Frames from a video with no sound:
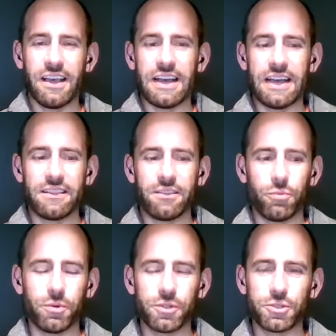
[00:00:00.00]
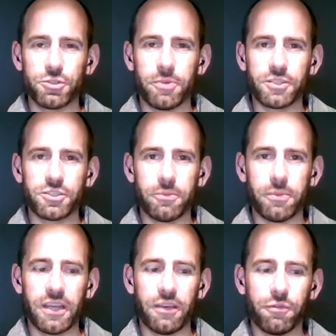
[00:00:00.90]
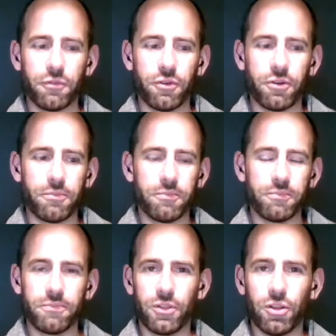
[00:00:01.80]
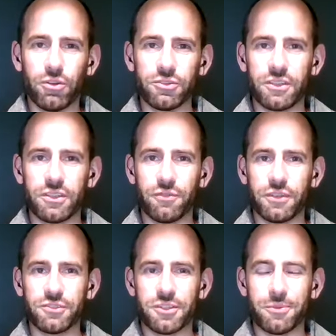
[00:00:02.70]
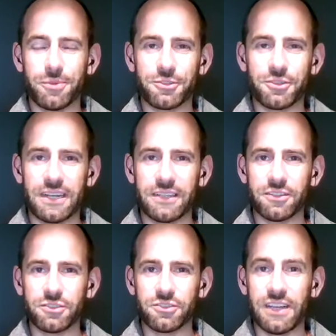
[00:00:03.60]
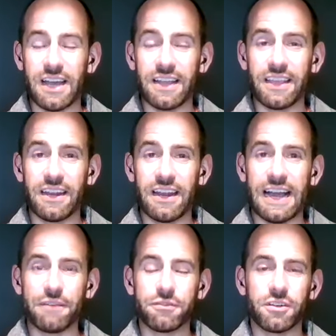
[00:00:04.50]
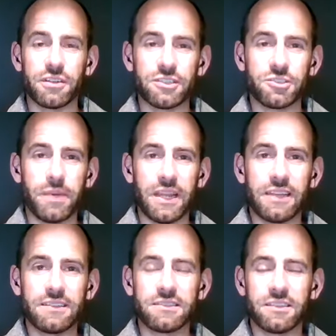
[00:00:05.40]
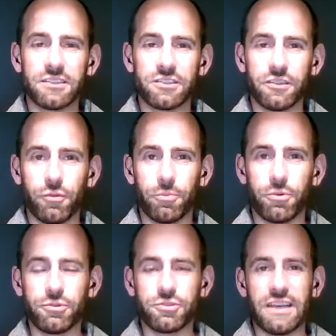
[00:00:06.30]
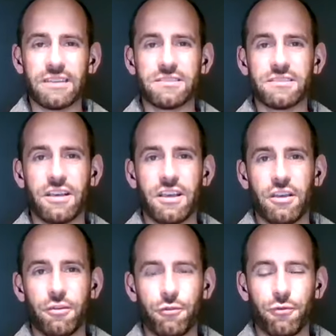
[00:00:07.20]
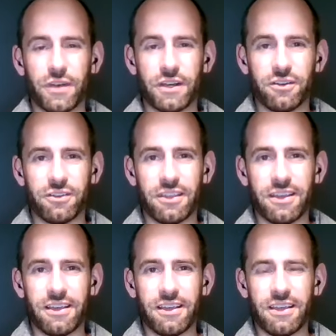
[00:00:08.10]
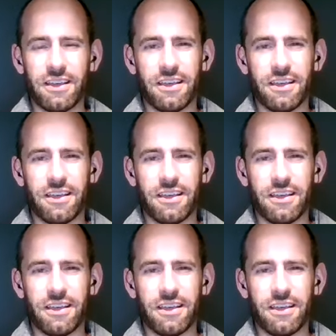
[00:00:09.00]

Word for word: And we were due a bunch of money from lots of different subcontractors. And then after experiencing the civil process, figured that